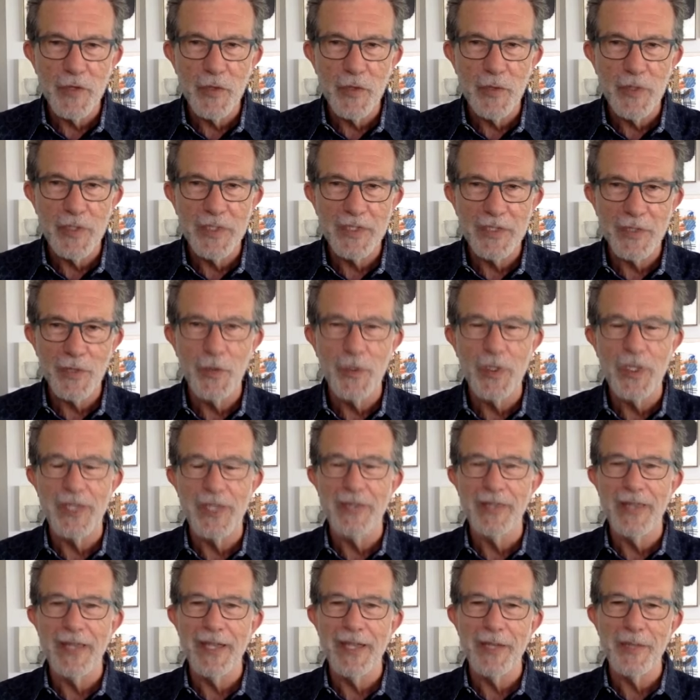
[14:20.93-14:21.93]
You were
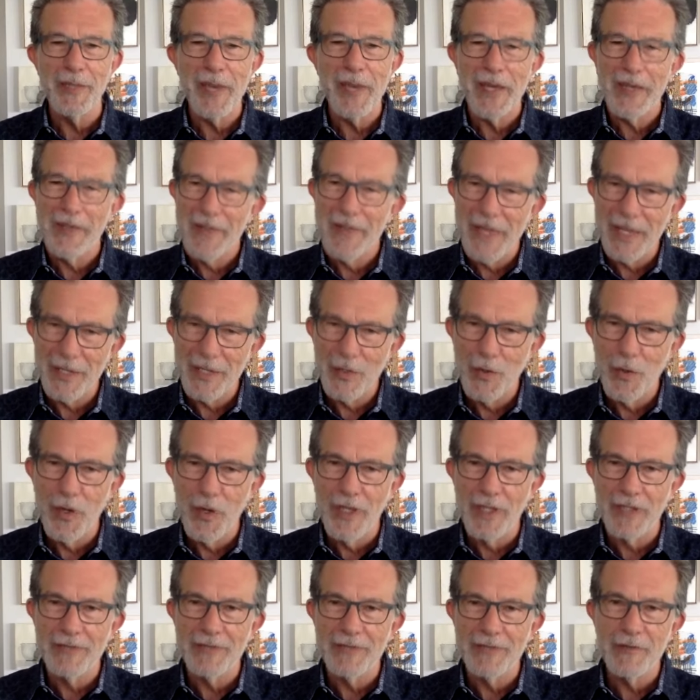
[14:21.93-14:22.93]
talking then about that
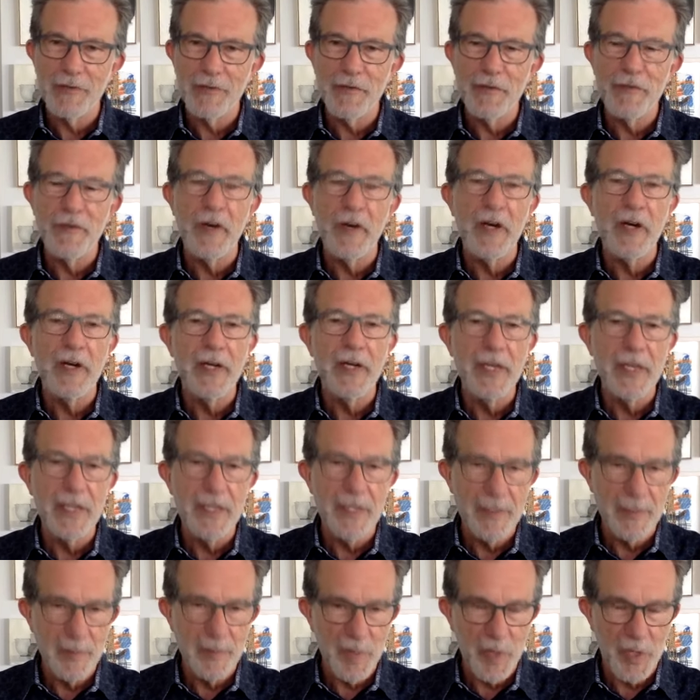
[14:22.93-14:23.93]
quite
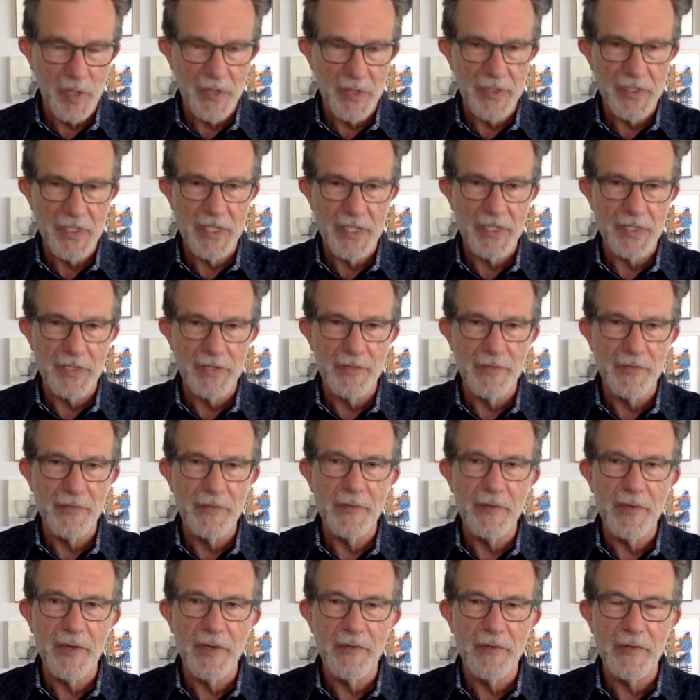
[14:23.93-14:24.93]
fine process
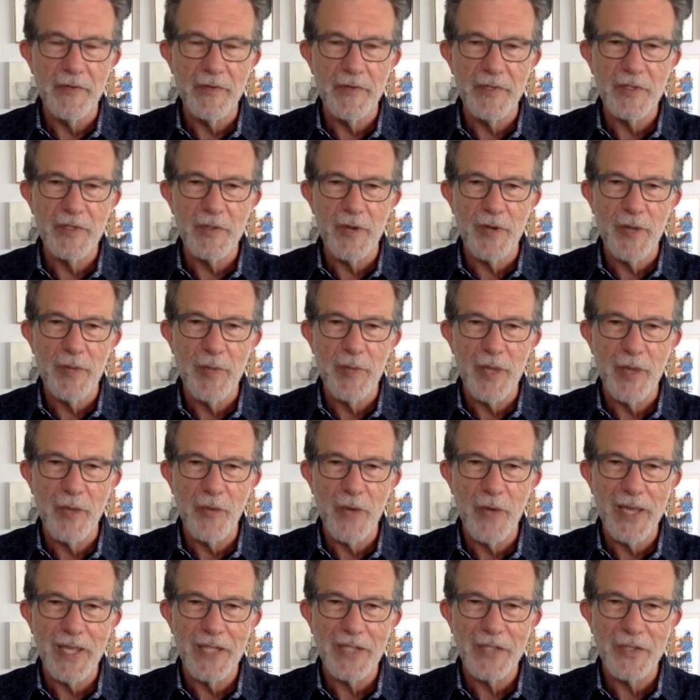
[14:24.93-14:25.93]
of scraping
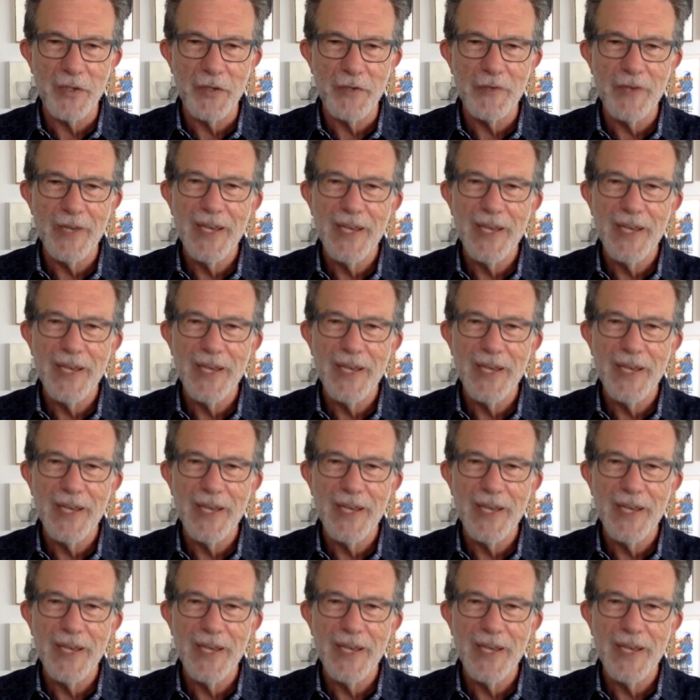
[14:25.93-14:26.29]
wax off.